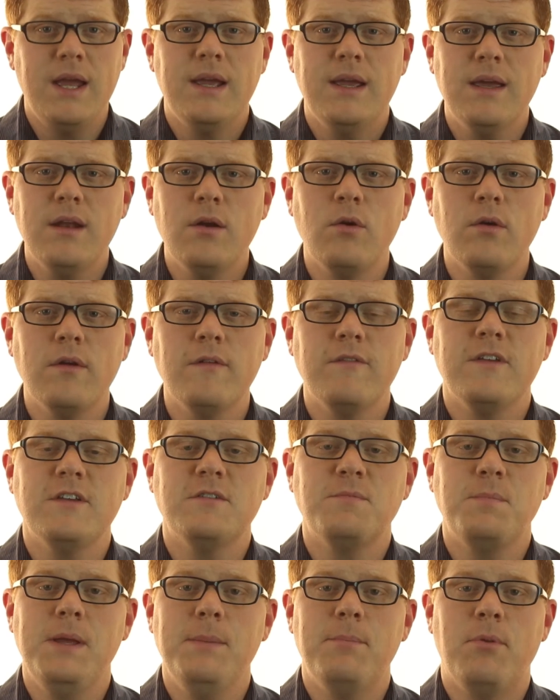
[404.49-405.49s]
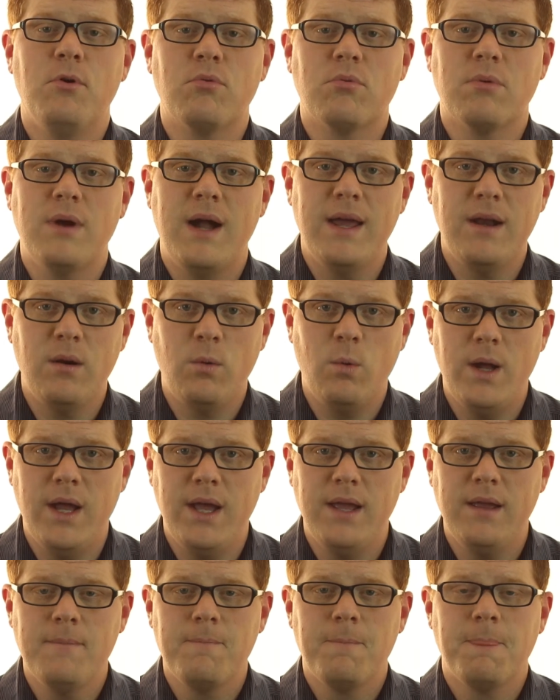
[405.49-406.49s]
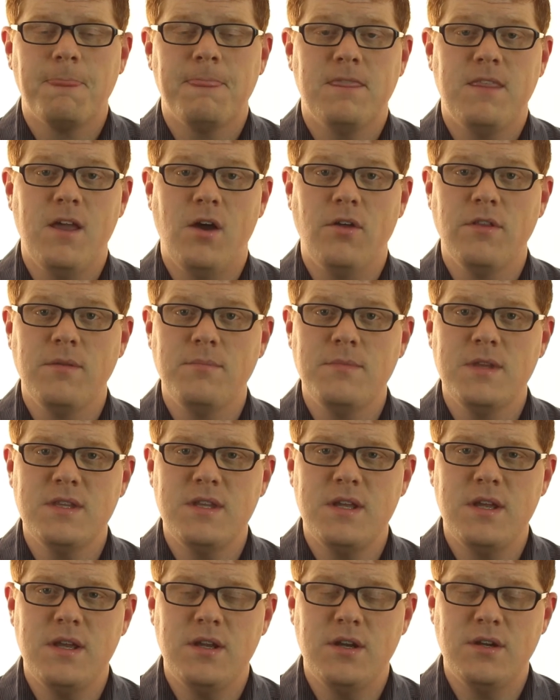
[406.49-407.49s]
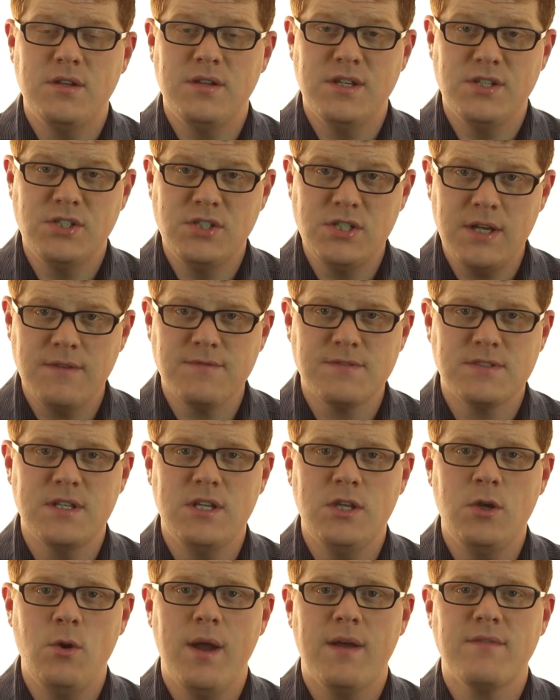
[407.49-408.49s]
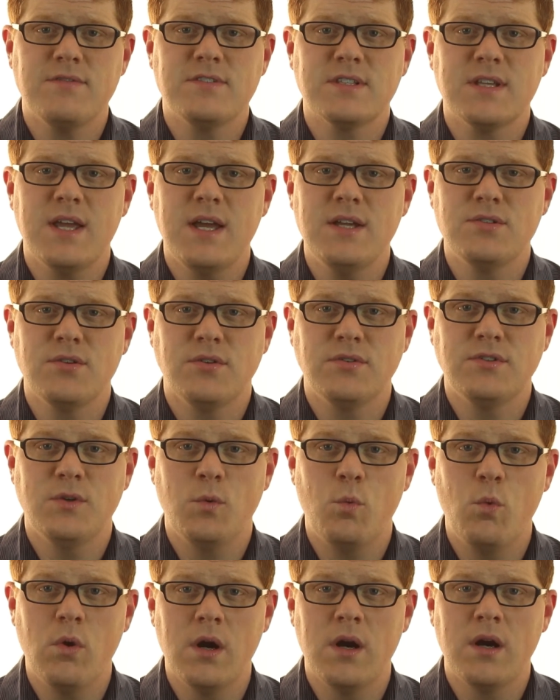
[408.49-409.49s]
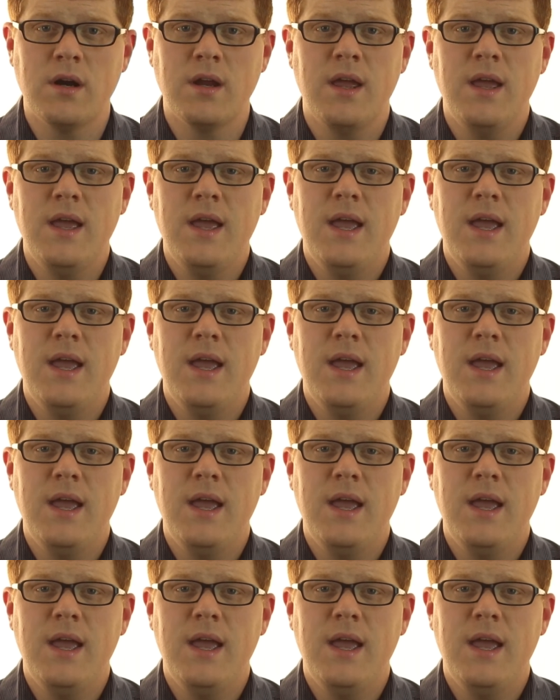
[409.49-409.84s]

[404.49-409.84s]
get a hold of these people right away and tell them the shifts that you have scheduled to work